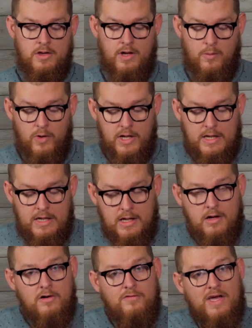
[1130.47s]
That we
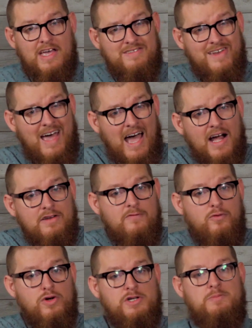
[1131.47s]
give as an act
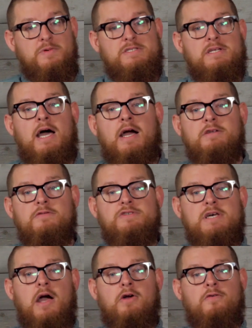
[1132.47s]
of worship, as an act of
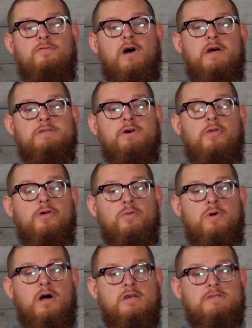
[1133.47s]
sacrifice.
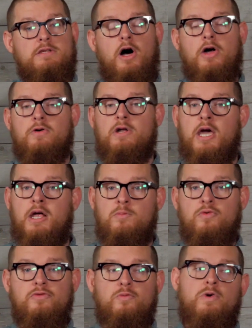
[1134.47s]
Although we're not slaughtering
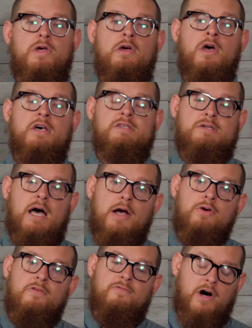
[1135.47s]
animals, we
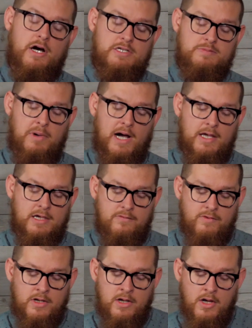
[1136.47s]
sacrifice by
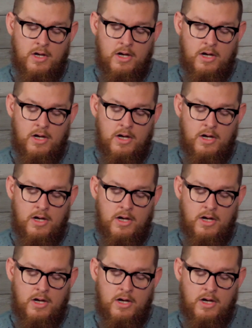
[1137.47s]
giving,